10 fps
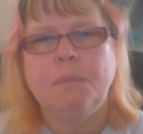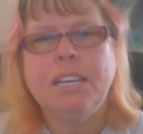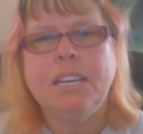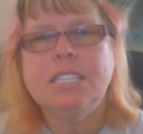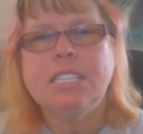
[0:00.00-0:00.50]

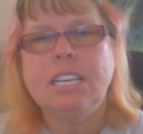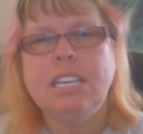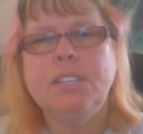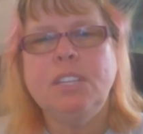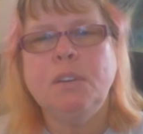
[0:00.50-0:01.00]
because
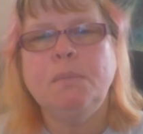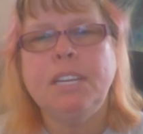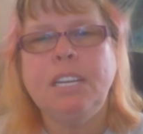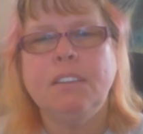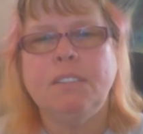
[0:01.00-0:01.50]
even though
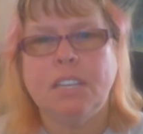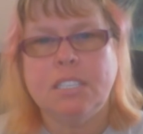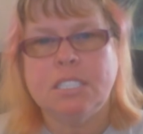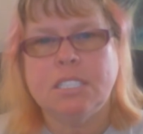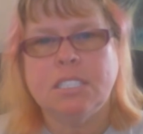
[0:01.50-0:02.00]
many of
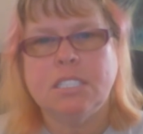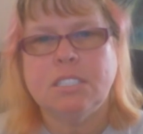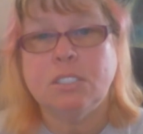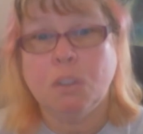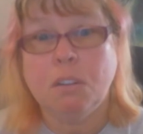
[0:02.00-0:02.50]
us
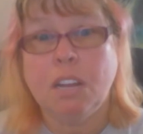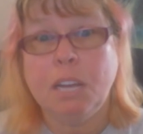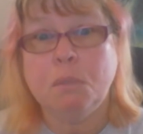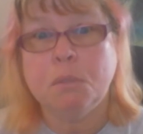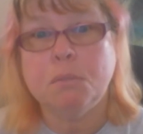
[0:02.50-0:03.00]
don't
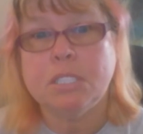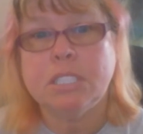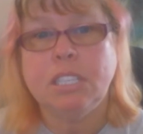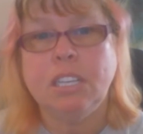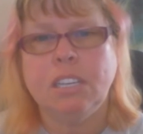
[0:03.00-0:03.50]
like what we're
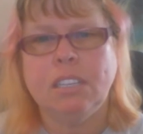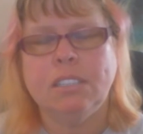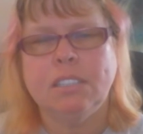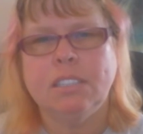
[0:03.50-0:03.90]
seeing,